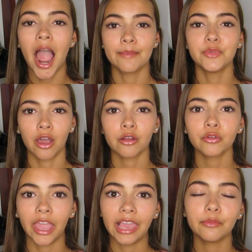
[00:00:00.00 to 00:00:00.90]
I'm not
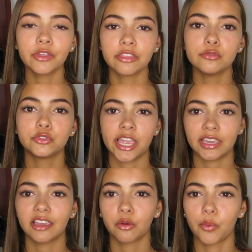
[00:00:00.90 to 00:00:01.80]
okay with you
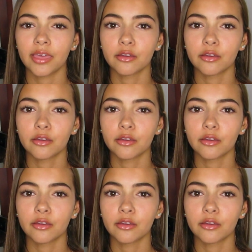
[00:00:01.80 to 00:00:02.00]
taking away